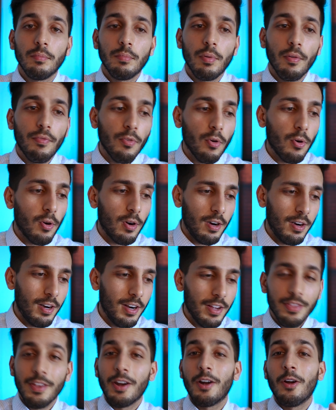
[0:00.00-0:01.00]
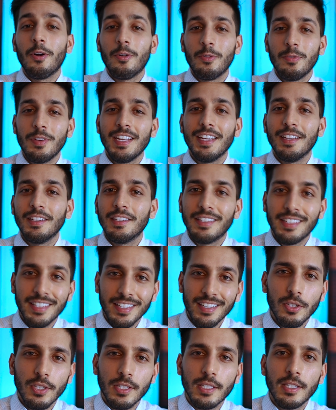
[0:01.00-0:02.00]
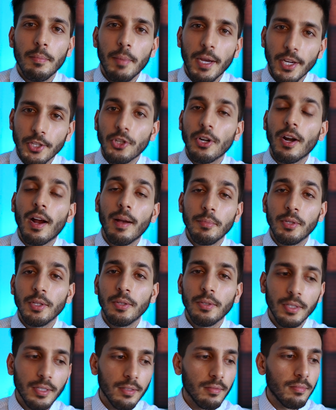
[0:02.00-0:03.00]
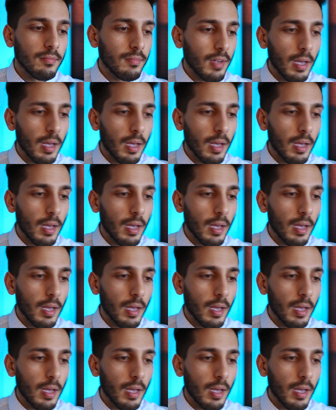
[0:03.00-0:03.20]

before their own needs just to make sure I'm doing